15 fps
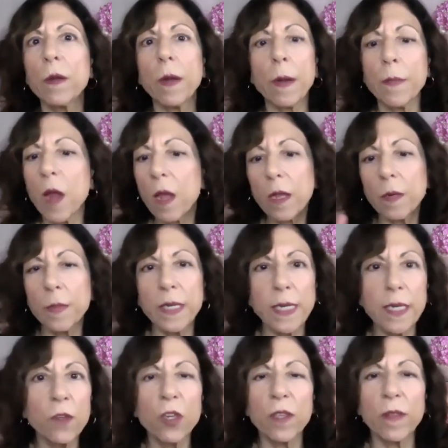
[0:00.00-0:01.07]
I'm not going to be
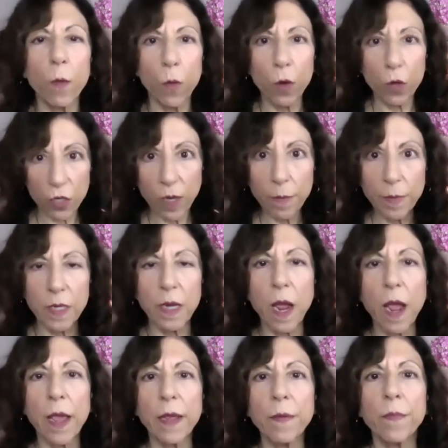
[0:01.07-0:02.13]
teaching that workshop
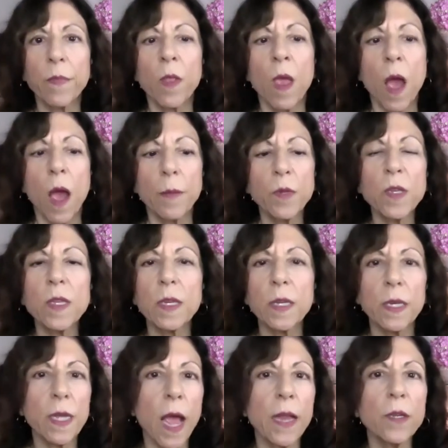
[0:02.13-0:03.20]
tonight. I'm just going
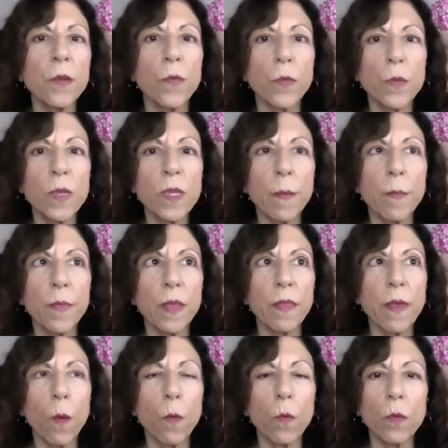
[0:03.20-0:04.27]
to guide you through something
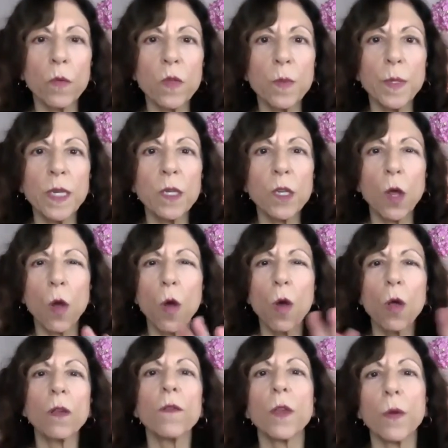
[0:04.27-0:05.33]
that will speak to
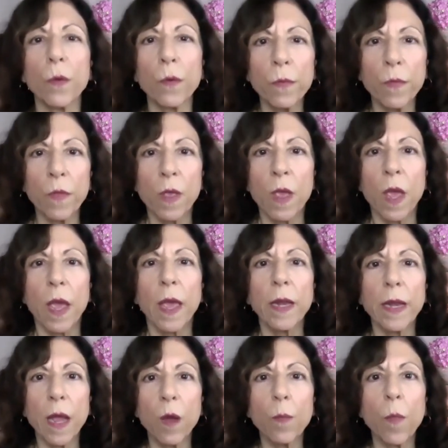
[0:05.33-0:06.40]
all of you
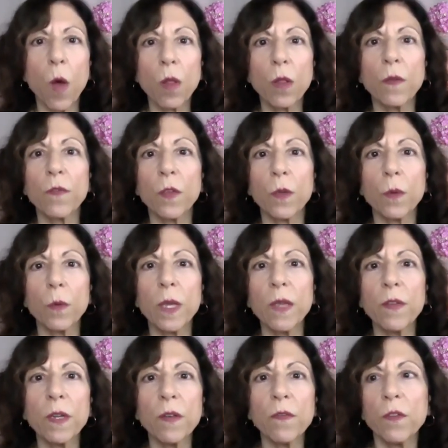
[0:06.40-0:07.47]
and help all of you,
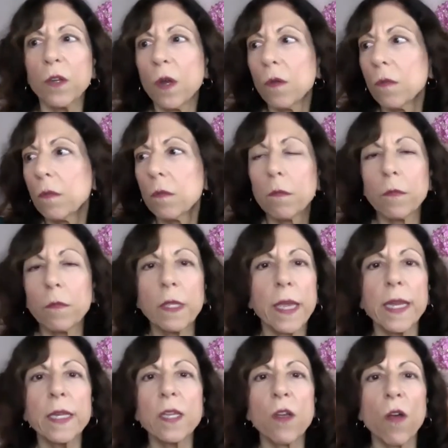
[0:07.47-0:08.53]
even if you don't
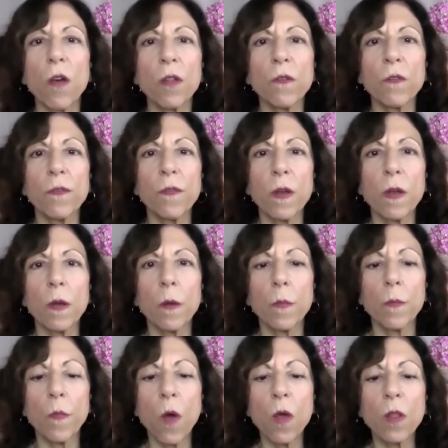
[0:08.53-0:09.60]
relate to all
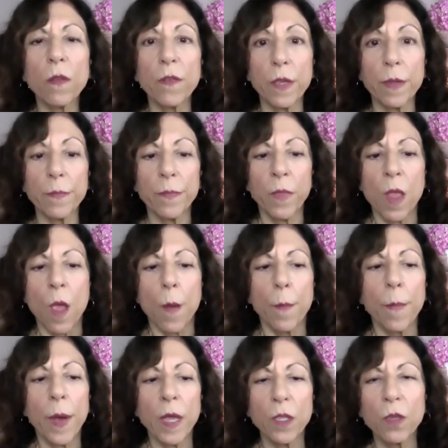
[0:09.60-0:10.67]
of it.
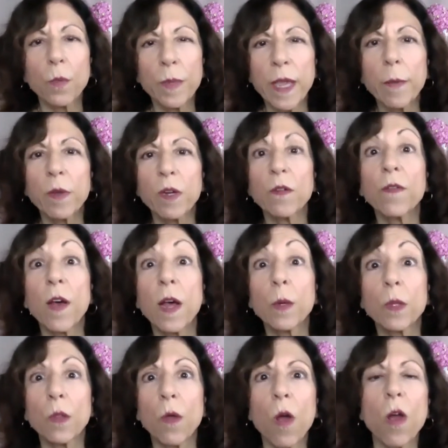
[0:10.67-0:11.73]
But you'll be able to
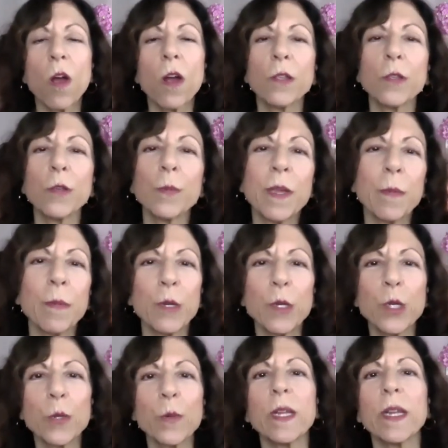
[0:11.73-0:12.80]
follow along and you'll be able to
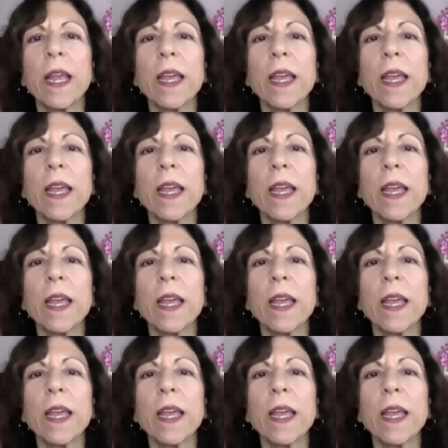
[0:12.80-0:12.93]
do it.